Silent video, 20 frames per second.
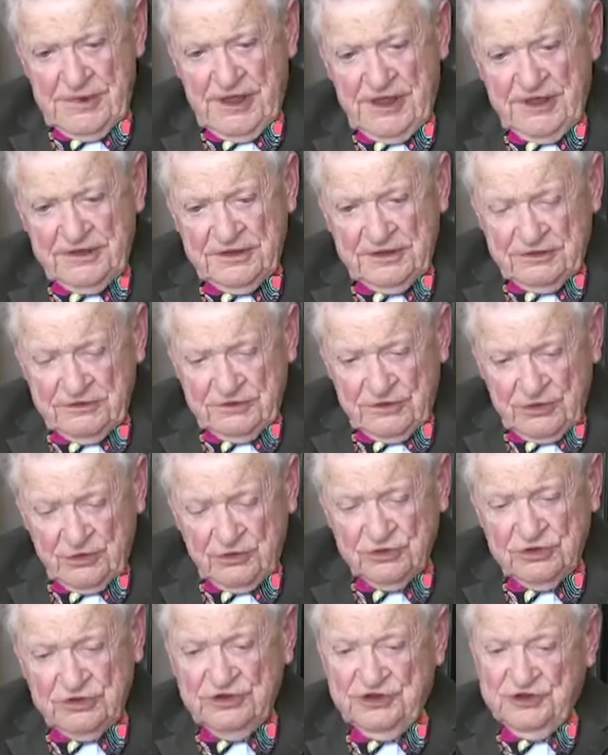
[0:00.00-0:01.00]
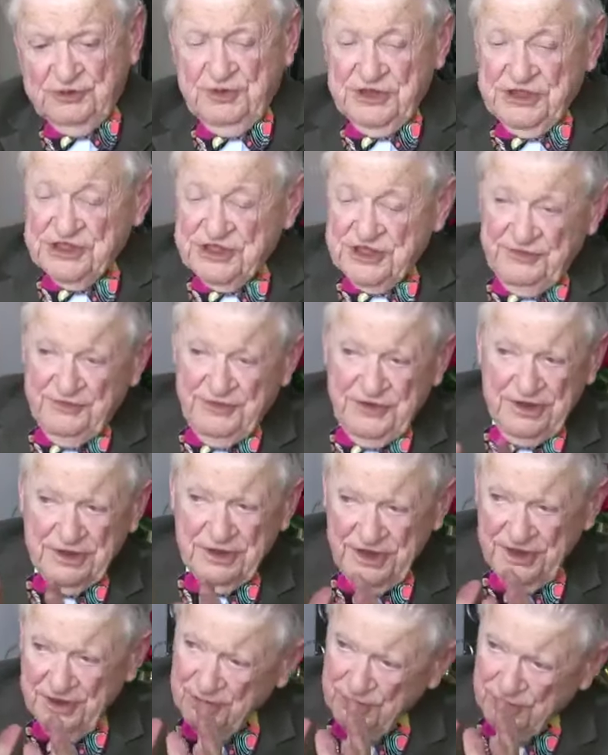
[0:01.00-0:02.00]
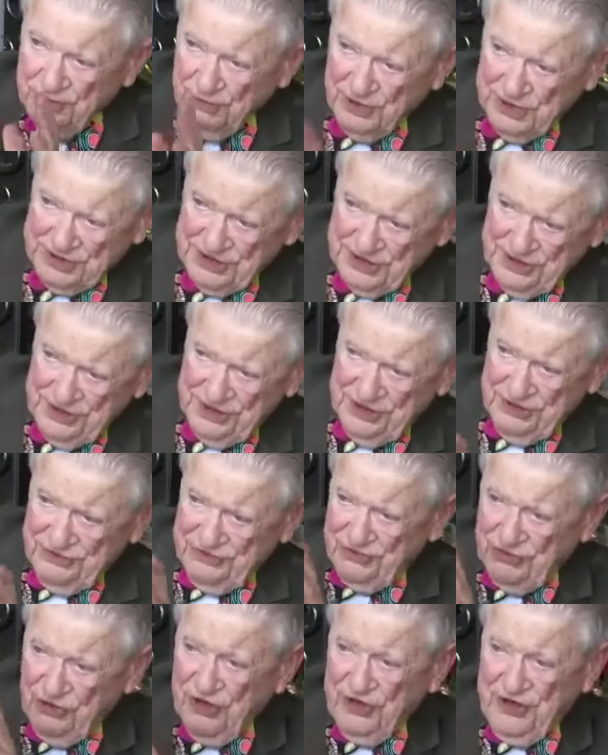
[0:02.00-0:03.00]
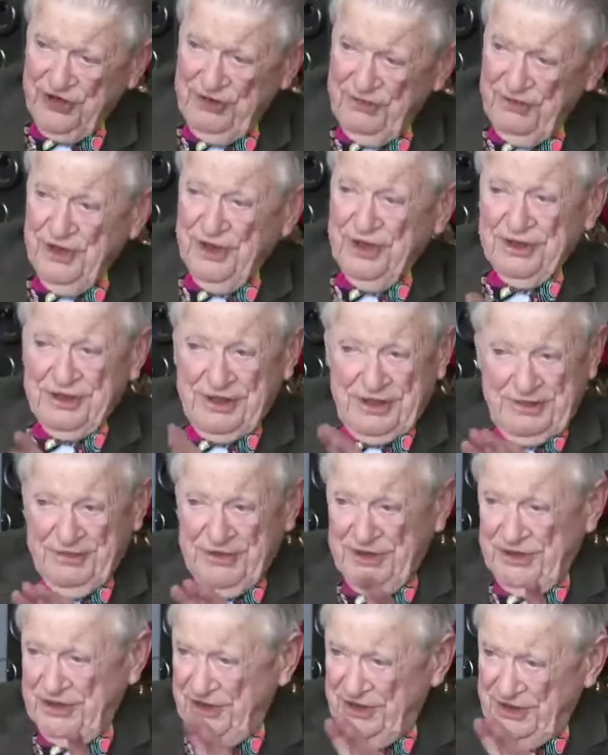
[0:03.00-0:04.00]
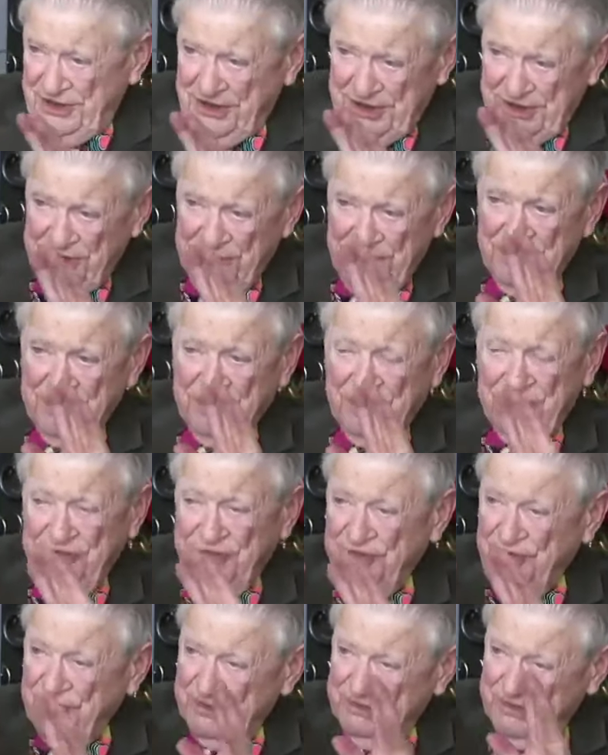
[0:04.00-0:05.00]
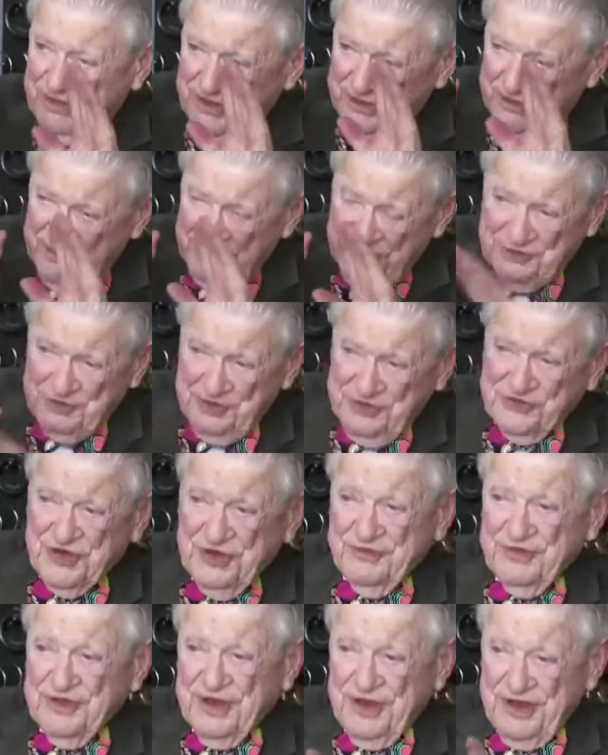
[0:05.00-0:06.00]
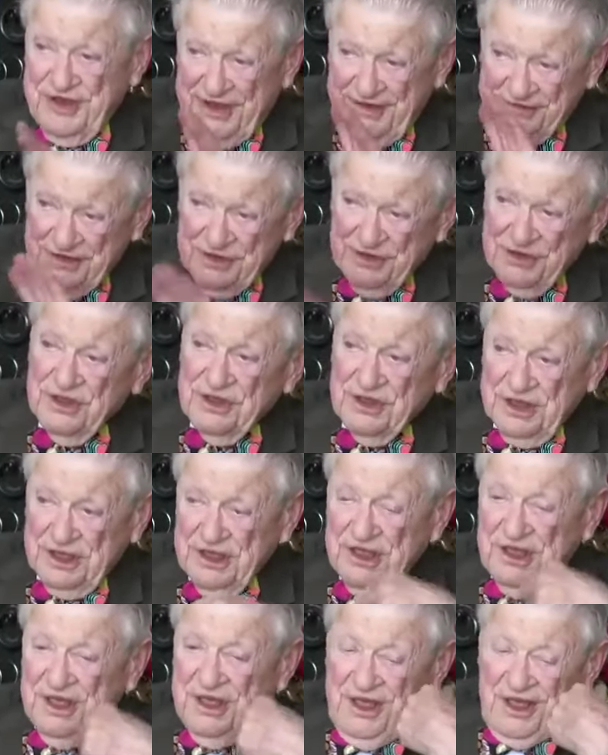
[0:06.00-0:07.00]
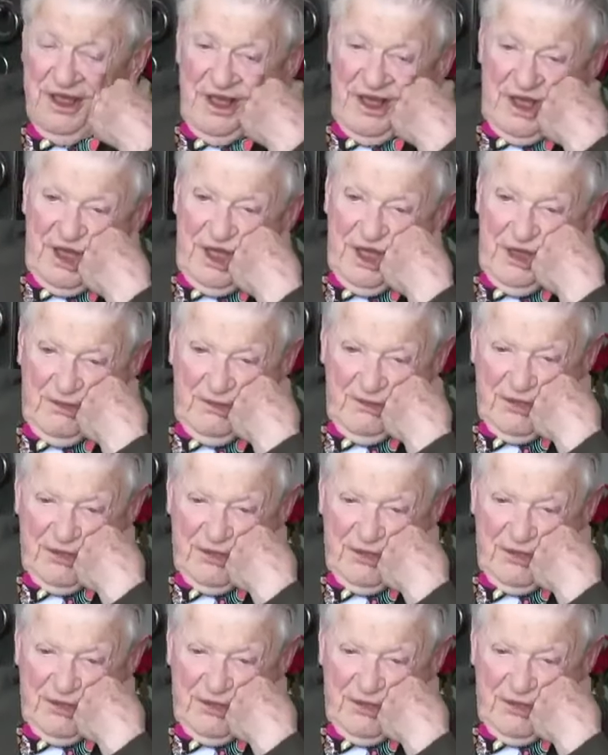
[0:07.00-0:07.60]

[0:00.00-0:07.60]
I don't know specifically what he is talking about. I mean, you know, if you want me to be specific, I'd have to look. Right.